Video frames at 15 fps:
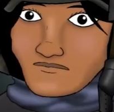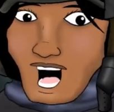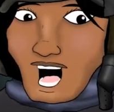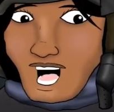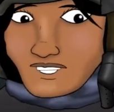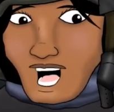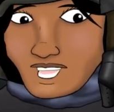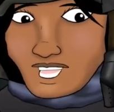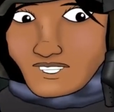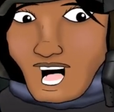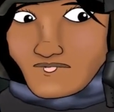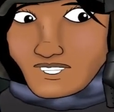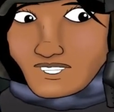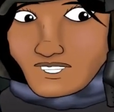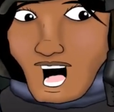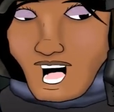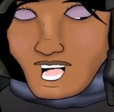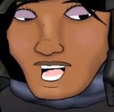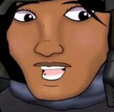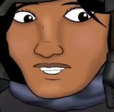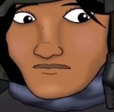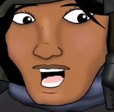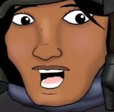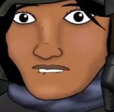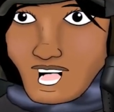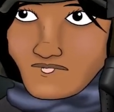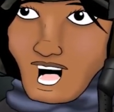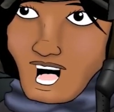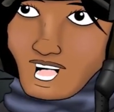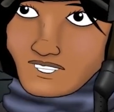to offer. With the other
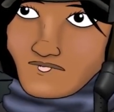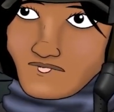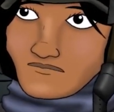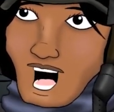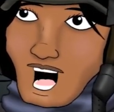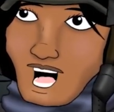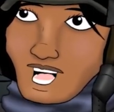20 still